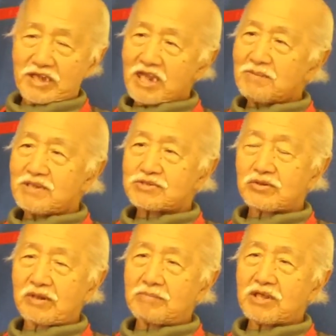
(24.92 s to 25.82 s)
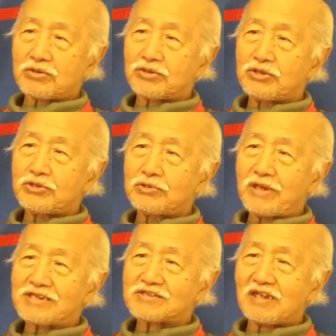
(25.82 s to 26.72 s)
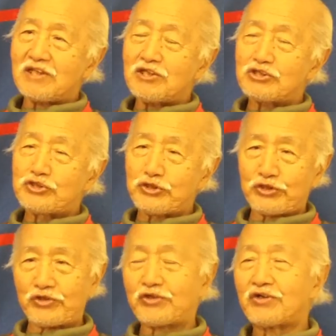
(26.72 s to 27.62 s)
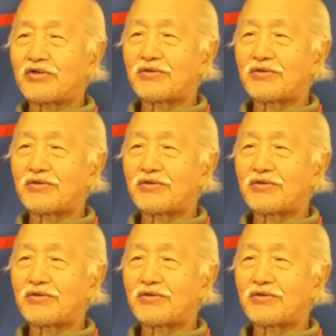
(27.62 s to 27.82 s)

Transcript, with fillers: my name is Ramiro U. Estanilla Jr.